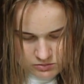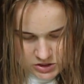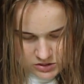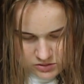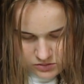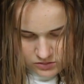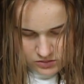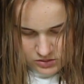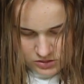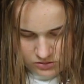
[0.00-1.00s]
Make a
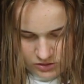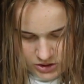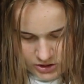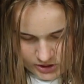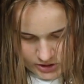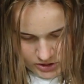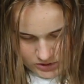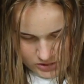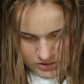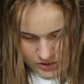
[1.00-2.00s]
straight
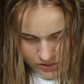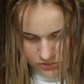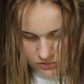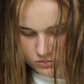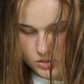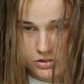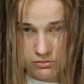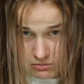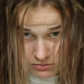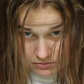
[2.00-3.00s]
line down
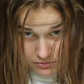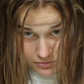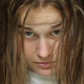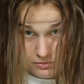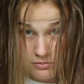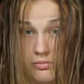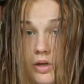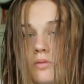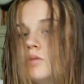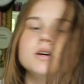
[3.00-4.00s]

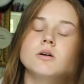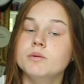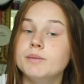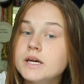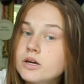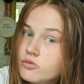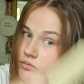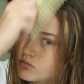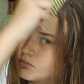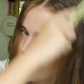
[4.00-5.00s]
the
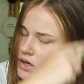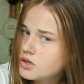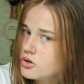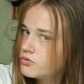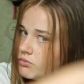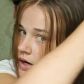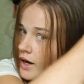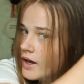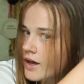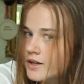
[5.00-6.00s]
back of my
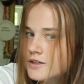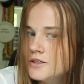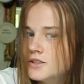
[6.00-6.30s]
head,